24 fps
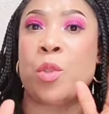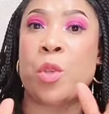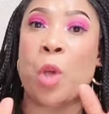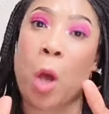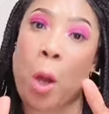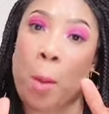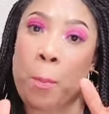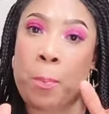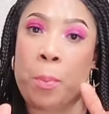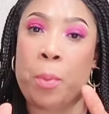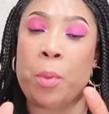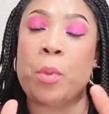
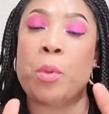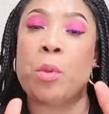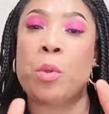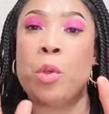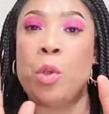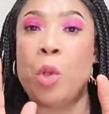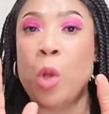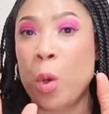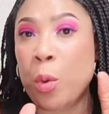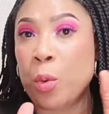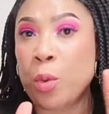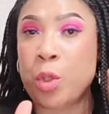top
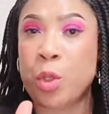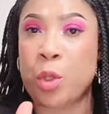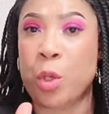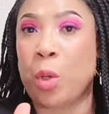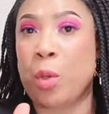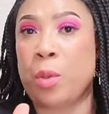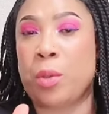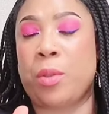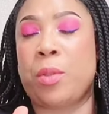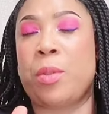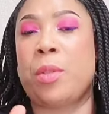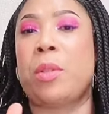
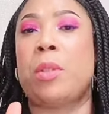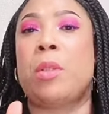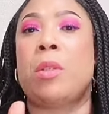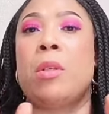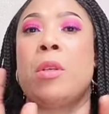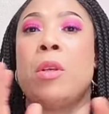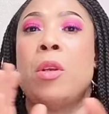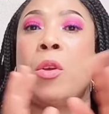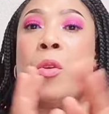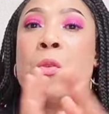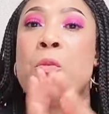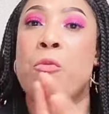lotions
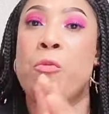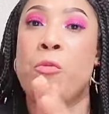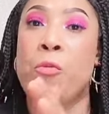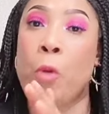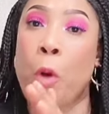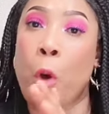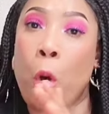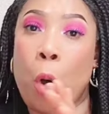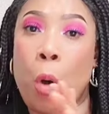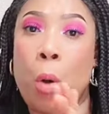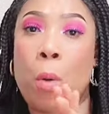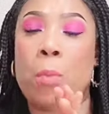
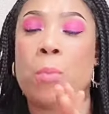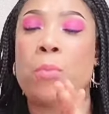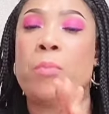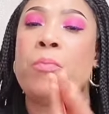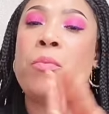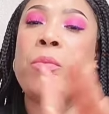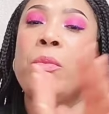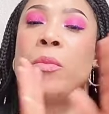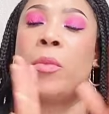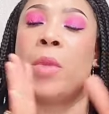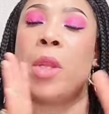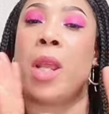for
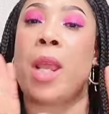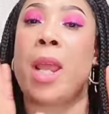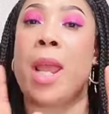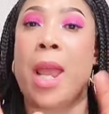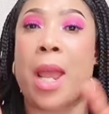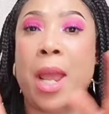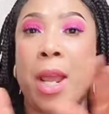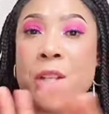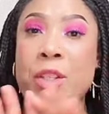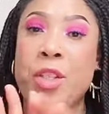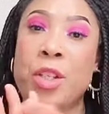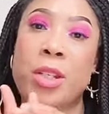
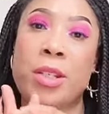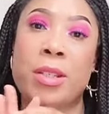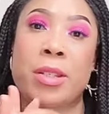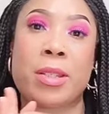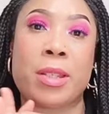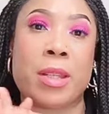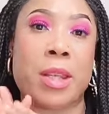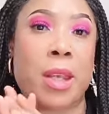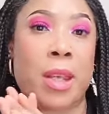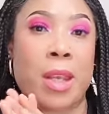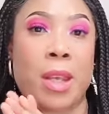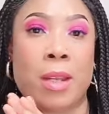aging
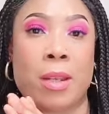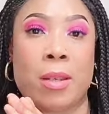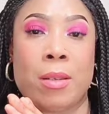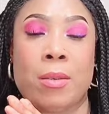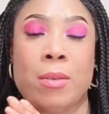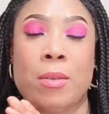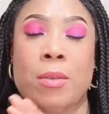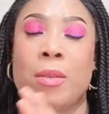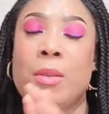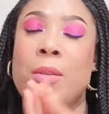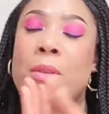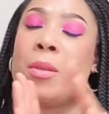
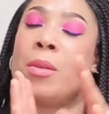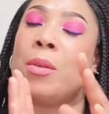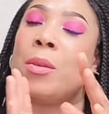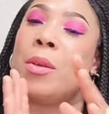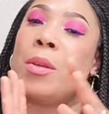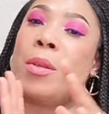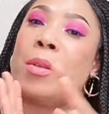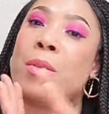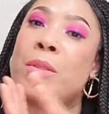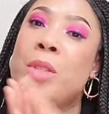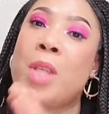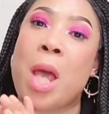skin,
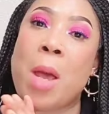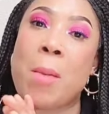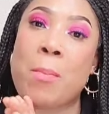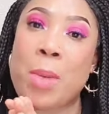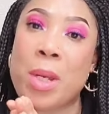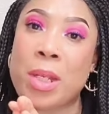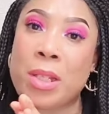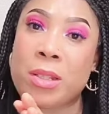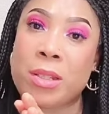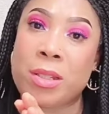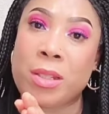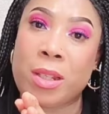
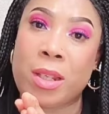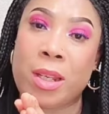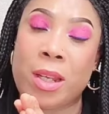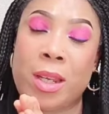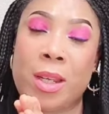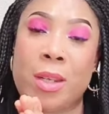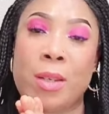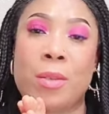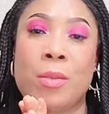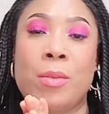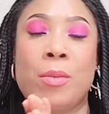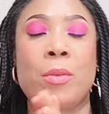damaged
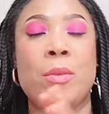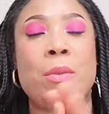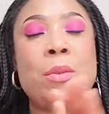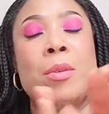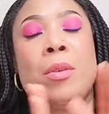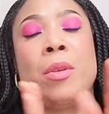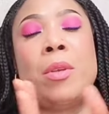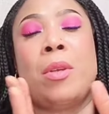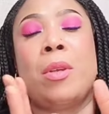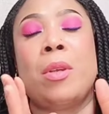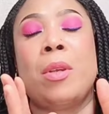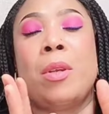skin,
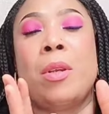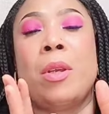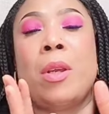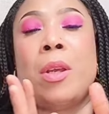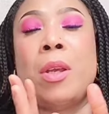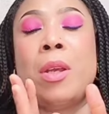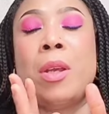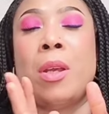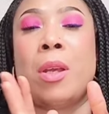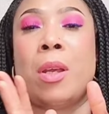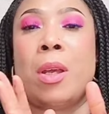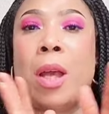
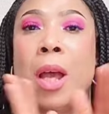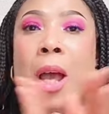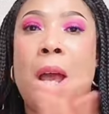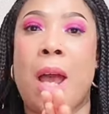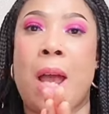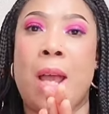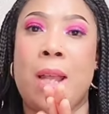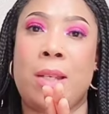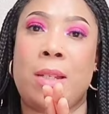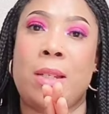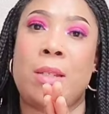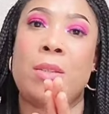
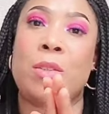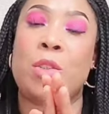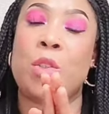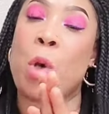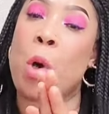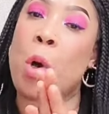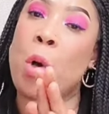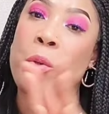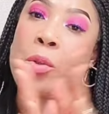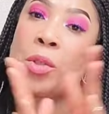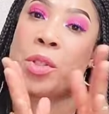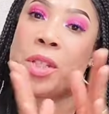and
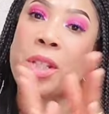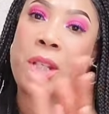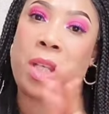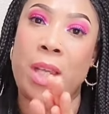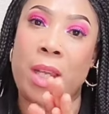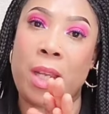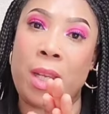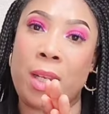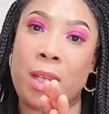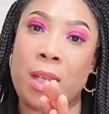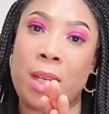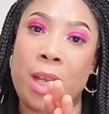dull
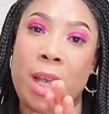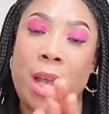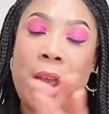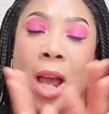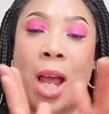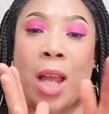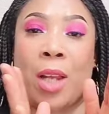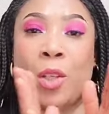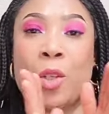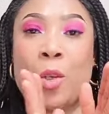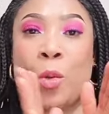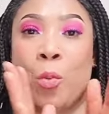skin,
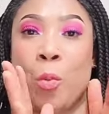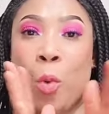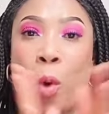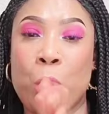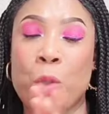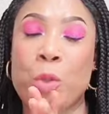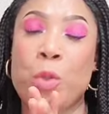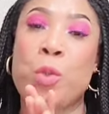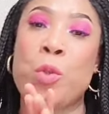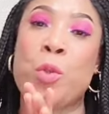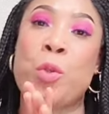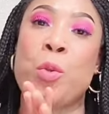and you
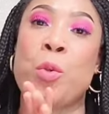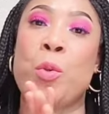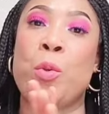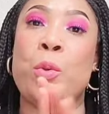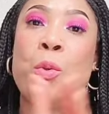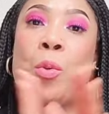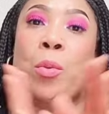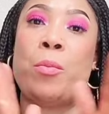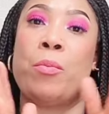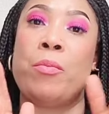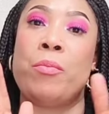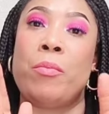want
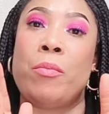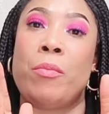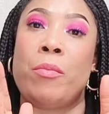to